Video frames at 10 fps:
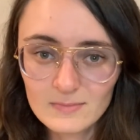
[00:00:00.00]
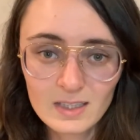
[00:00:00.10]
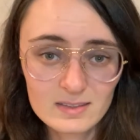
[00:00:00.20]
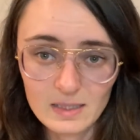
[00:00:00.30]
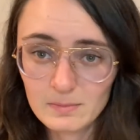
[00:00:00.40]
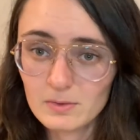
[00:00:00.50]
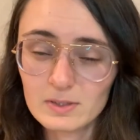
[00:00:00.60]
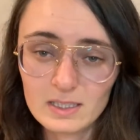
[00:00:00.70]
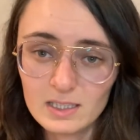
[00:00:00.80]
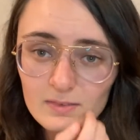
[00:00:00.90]
Same thing with
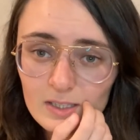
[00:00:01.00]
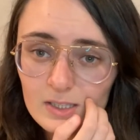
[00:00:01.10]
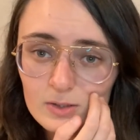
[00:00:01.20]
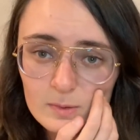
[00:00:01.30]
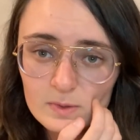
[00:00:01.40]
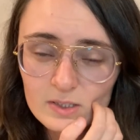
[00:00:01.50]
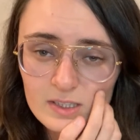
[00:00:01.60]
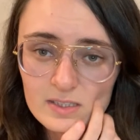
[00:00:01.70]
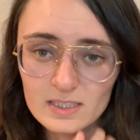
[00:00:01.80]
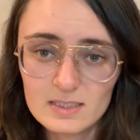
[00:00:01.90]
any of the other
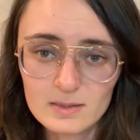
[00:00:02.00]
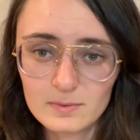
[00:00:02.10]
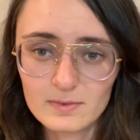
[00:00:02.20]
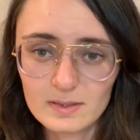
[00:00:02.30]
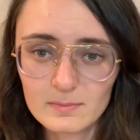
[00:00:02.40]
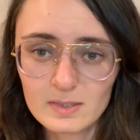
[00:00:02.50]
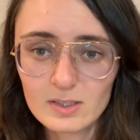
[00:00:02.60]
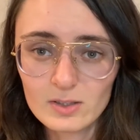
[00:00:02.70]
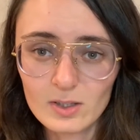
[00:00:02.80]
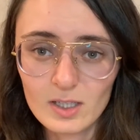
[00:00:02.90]
cryptocurrencies. Some of them
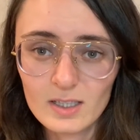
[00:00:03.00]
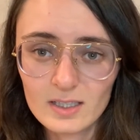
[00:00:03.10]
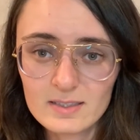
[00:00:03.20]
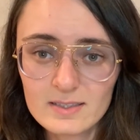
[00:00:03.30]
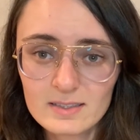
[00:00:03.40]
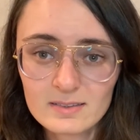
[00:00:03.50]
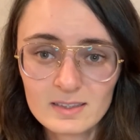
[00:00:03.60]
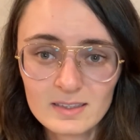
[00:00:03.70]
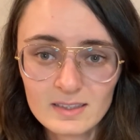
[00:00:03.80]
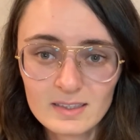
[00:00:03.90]
lost
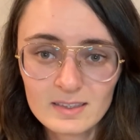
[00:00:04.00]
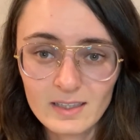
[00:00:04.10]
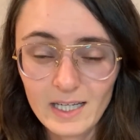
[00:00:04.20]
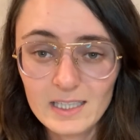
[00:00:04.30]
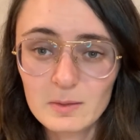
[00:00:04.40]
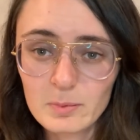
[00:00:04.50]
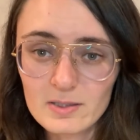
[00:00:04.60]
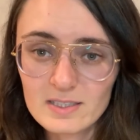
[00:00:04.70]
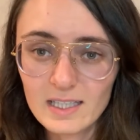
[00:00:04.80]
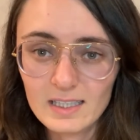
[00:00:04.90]

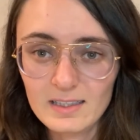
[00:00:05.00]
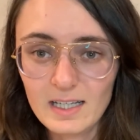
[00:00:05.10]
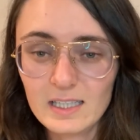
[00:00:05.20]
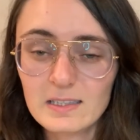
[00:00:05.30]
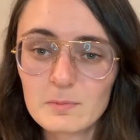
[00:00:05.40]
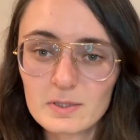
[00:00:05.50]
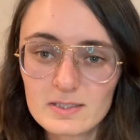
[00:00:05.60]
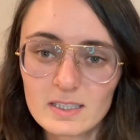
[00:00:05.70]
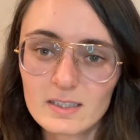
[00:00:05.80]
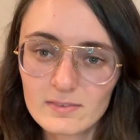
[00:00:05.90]
80%,
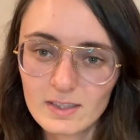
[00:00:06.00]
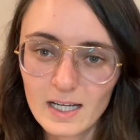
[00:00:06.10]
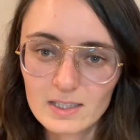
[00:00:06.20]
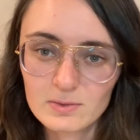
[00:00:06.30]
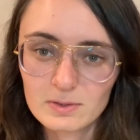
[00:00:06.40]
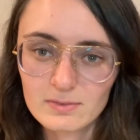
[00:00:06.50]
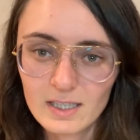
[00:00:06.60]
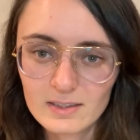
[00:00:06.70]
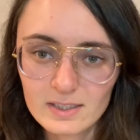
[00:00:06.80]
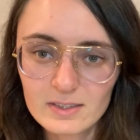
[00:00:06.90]
90% of their actual
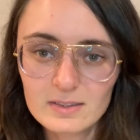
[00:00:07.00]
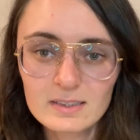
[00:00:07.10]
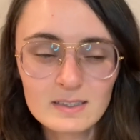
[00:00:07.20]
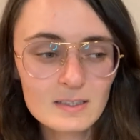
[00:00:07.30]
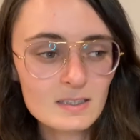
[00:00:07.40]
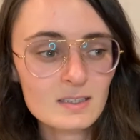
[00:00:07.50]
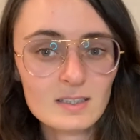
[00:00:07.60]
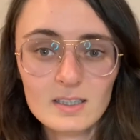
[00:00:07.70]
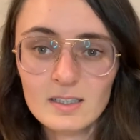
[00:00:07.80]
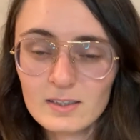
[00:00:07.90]
value.
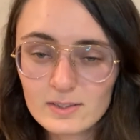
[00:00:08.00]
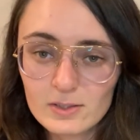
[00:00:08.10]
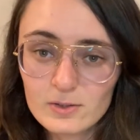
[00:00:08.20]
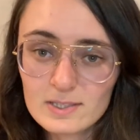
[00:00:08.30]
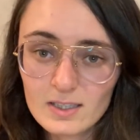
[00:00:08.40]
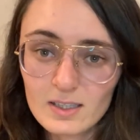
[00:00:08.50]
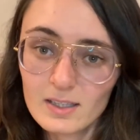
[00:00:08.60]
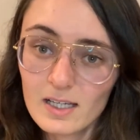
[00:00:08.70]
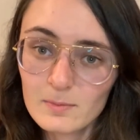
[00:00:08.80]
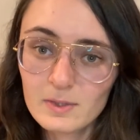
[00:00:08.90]
So you saw a
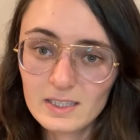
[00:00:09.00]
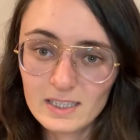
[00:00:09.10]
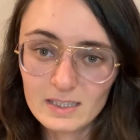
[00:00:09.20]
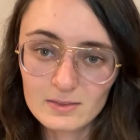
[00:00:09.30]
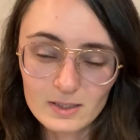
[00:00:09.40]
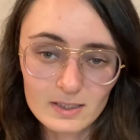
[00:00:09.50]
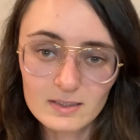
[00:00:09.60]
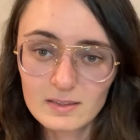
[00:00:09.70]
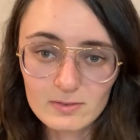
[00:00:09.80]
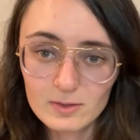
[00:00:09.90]
lot of money, or
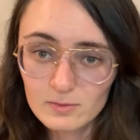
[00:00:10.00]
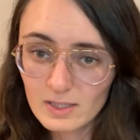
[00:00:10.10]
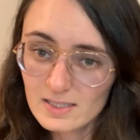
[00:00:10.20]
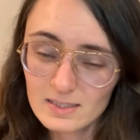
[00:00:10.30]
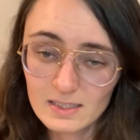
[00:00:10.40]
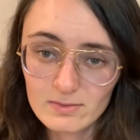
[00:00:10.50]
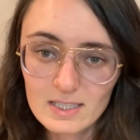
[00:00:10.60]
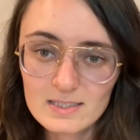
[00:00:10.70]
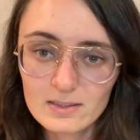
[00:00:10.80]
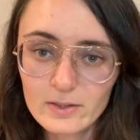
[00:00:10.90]
if you
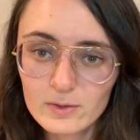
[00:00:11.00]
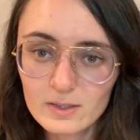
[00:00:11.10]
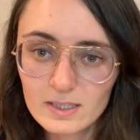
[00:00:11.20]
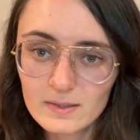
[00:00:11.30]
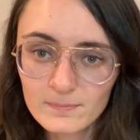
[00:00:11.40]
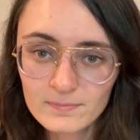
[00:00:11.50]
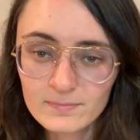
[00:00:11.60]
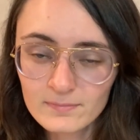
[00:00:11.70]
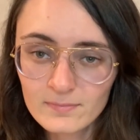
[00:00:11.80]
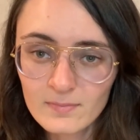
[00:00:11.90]
invested lower,
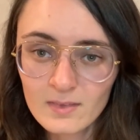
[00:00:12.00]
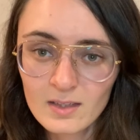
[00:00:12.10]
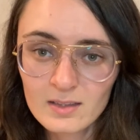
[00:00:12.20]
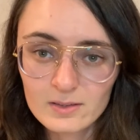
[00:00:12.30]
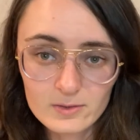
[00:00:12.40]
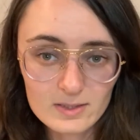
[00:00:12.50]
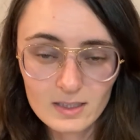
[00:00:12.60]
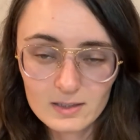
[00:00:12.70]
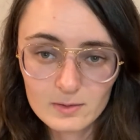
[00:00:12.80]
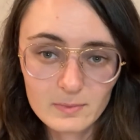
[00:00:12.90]
you
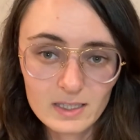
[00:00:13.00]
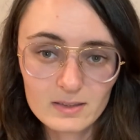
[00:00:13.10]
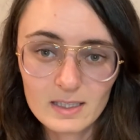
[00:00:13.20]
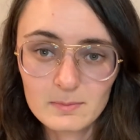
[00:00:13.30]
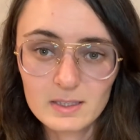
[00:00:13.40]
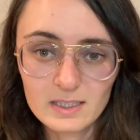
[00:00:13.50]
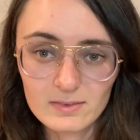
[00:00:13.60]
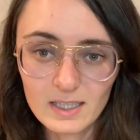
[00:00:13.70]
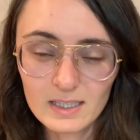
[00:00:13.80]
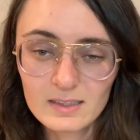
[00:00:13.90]
made a lot of money,
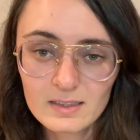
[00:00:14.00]
right?